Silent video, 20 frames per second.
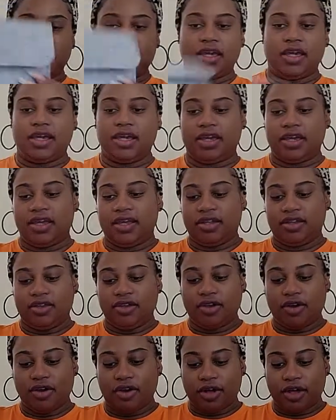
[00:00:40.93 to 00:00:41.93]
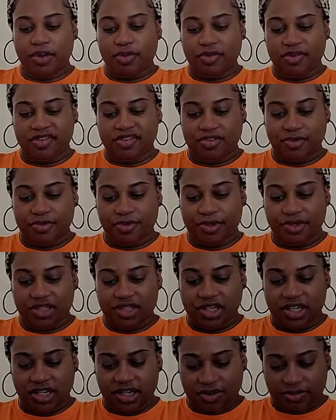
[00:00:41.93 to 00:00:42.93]
And y'all, it was super
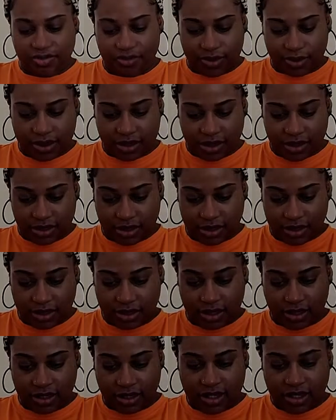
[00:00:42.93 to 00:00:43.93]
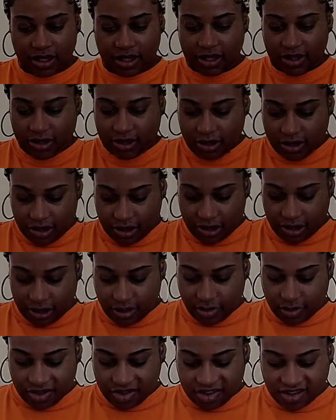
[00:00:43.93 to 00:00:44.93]
cheap.
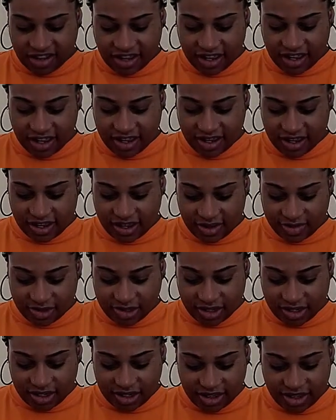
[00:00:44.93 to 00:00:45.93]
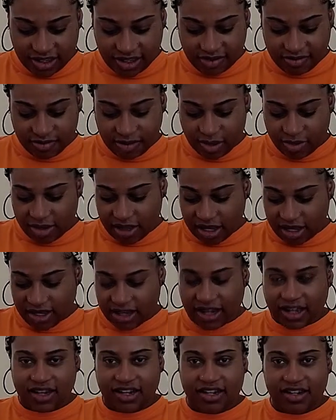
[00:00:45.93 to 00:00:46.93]
It was like, I'm trying to think, maybe like
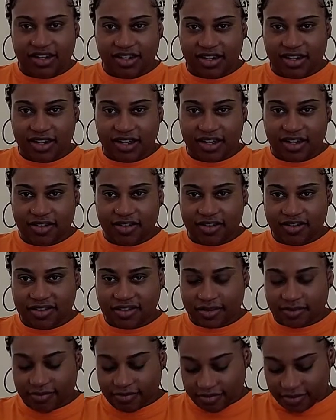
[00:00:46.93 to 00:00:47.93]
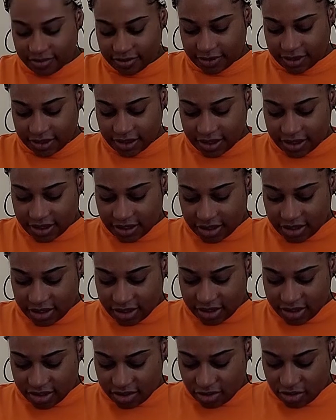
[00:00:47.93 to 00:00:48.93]
nine ninety-nine or something.
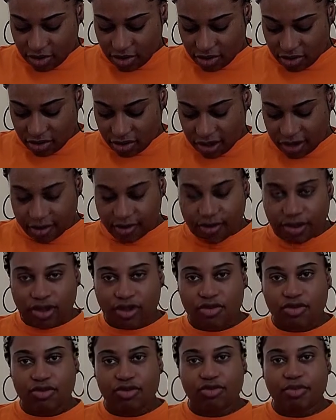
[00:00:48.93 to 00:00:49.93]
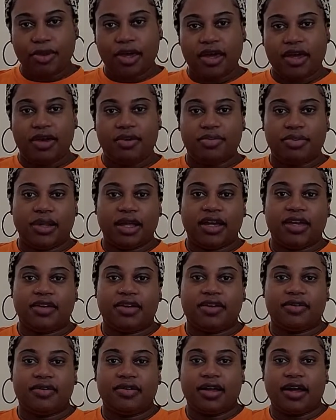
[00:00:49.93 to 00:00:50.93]
Cause you know, like when you do makeup like